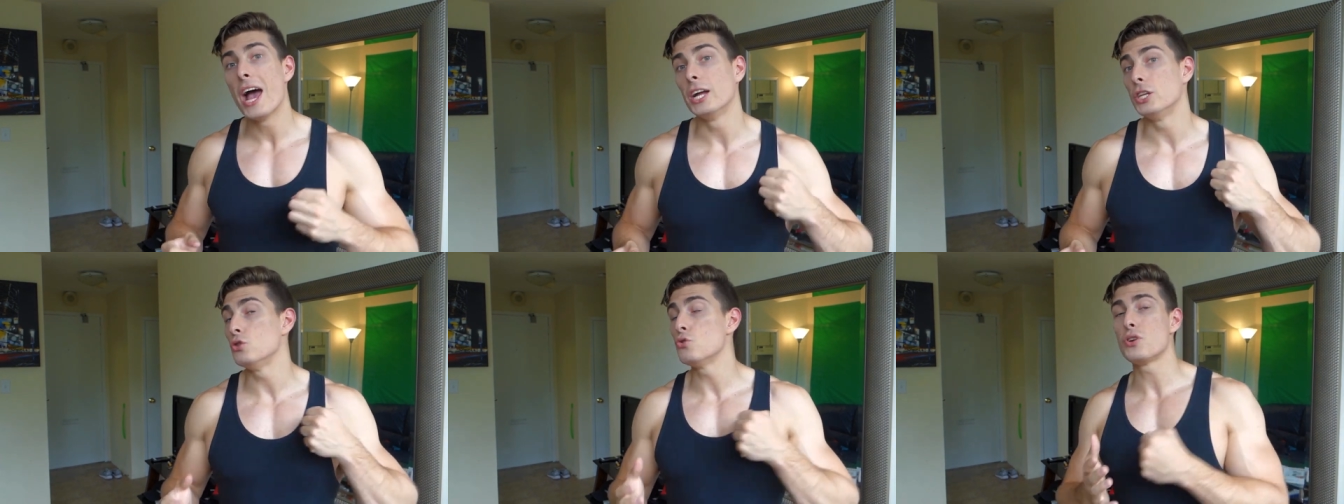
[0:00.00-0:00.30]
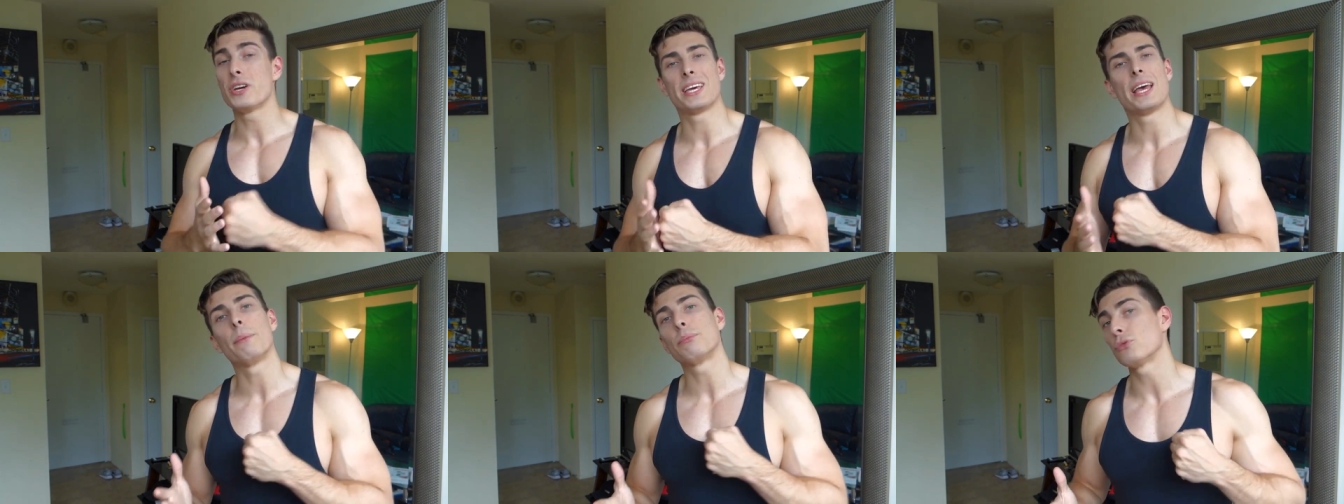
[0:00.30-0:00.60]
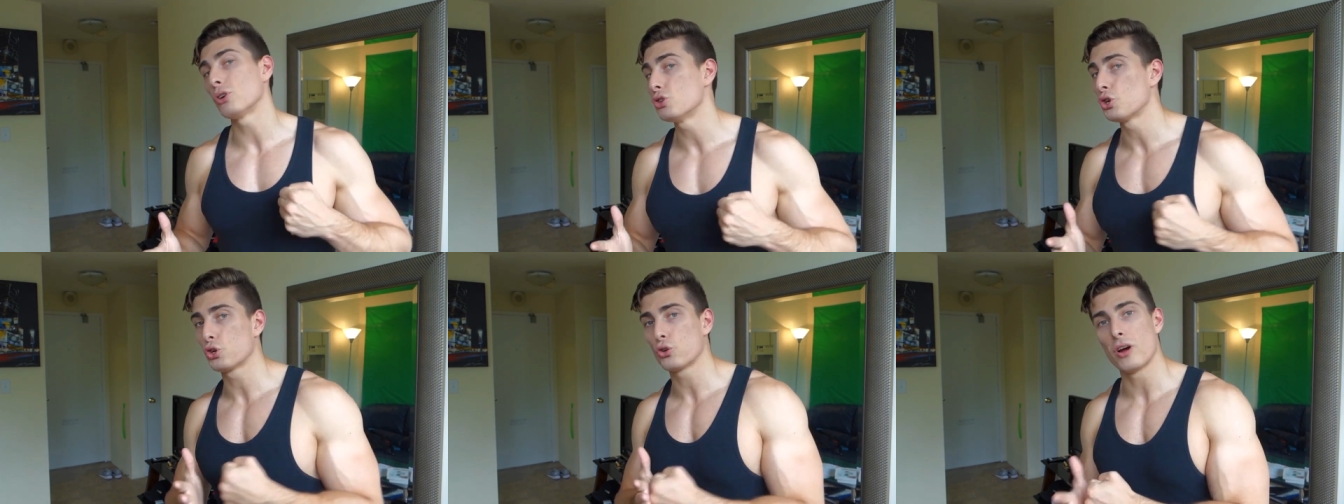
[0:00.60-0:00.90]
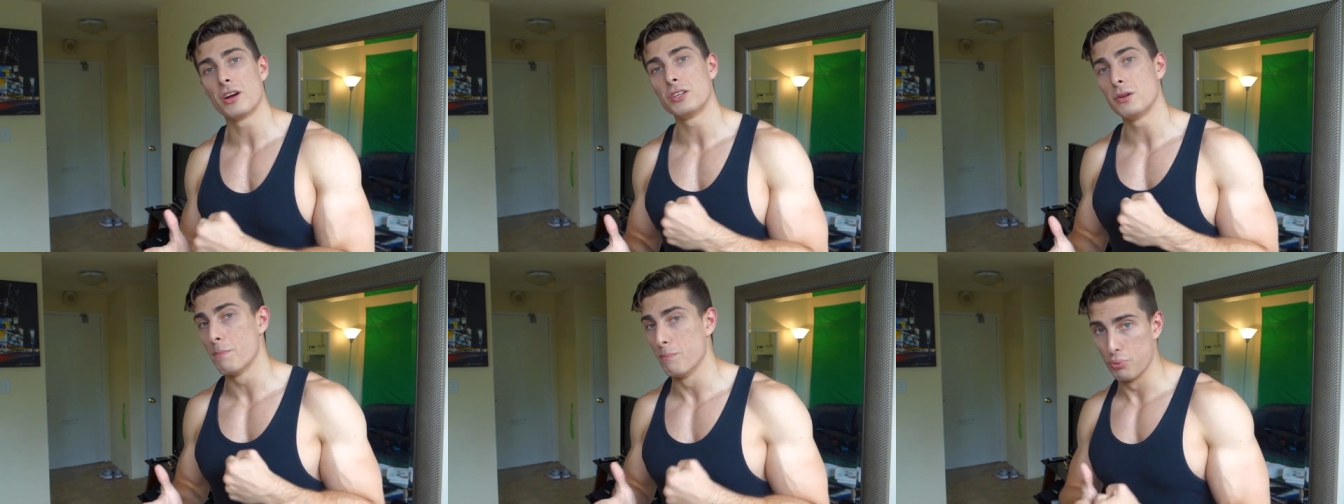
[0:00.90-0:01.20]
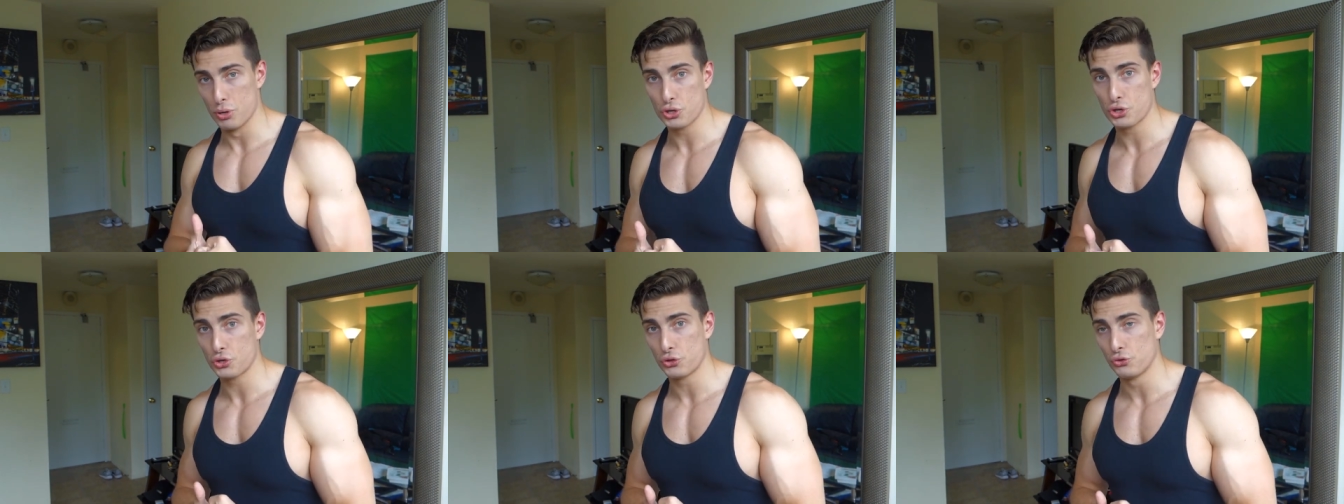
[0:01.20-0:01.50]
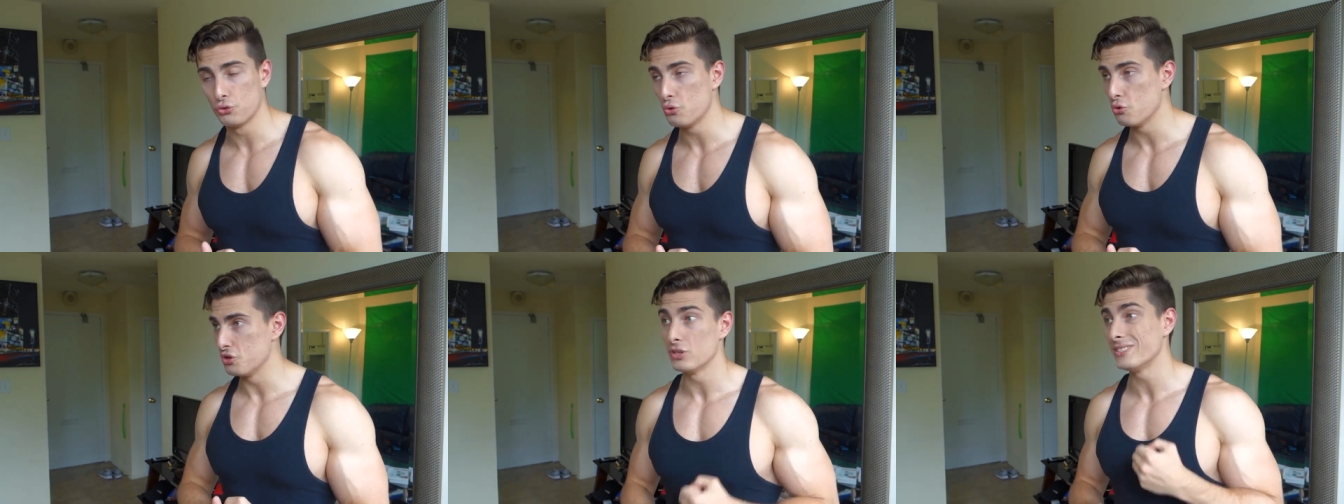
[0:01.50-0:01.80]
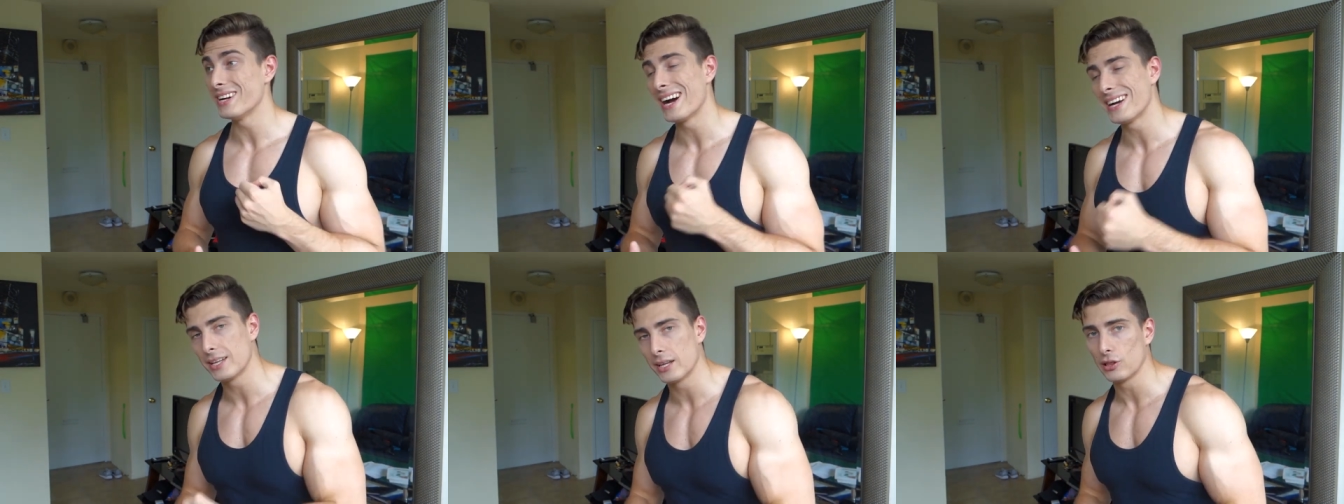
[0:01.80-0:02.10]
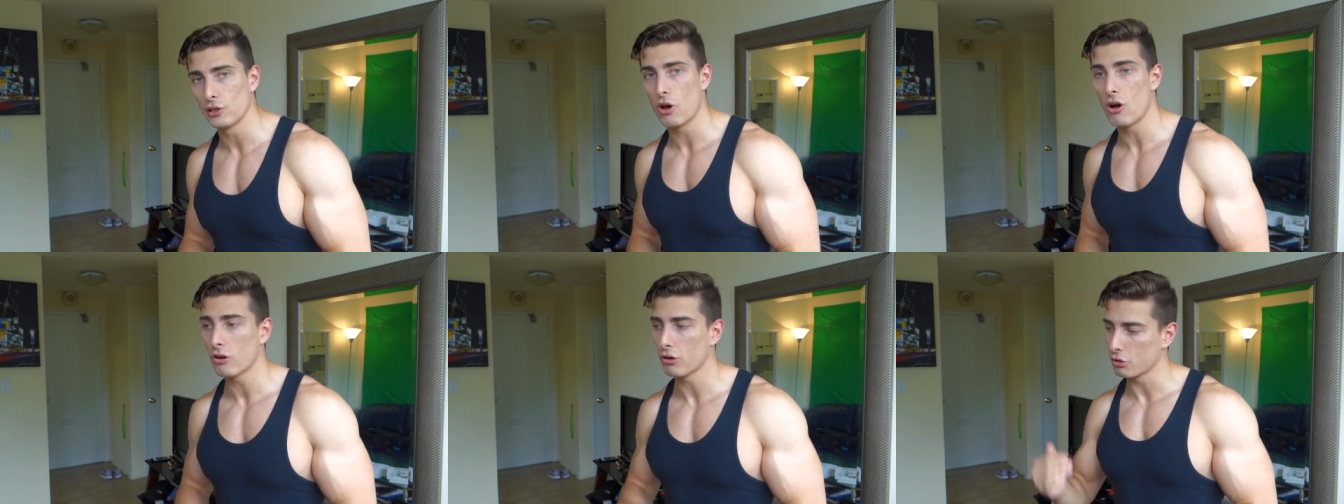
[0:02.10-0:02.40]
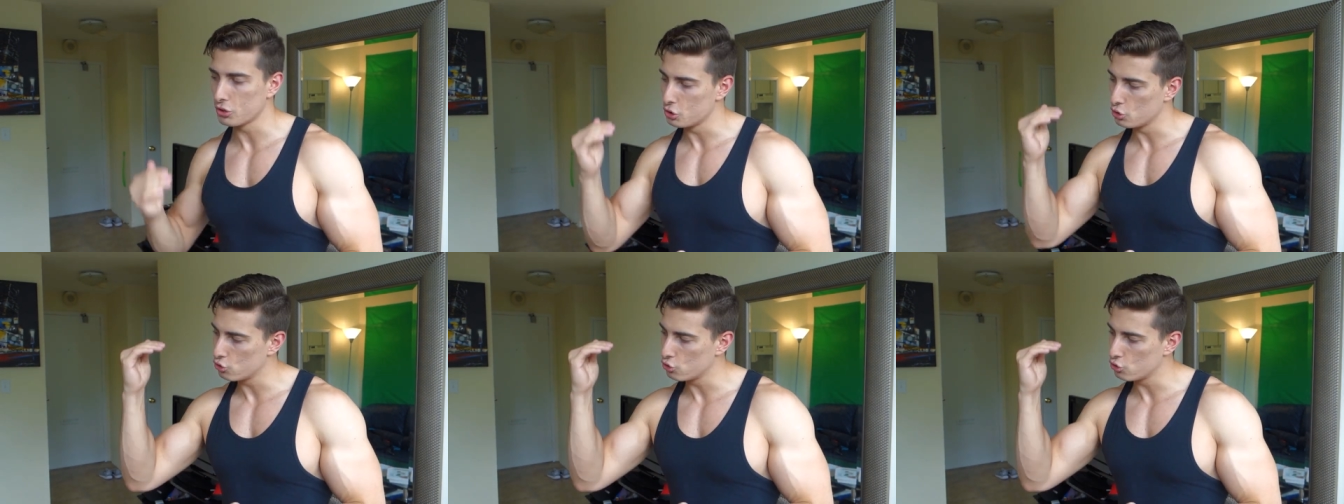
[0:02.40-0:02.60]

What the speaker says: and you kept on trying to push through, you dieted longer,